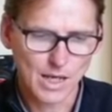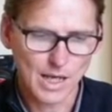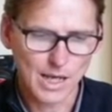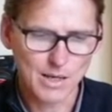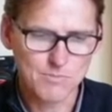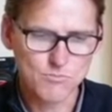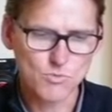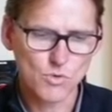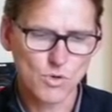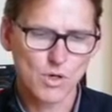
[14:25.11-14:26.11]

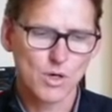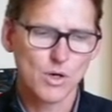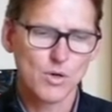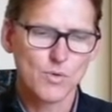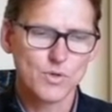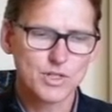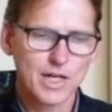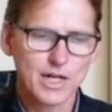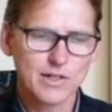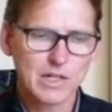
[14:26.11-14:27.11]
um, which
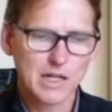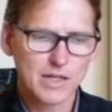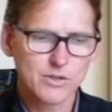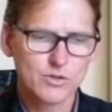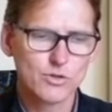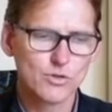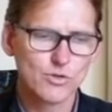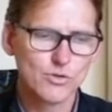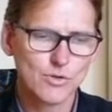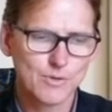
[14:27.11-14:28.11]
I'd like
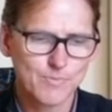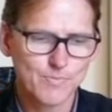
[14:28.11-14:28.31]
to,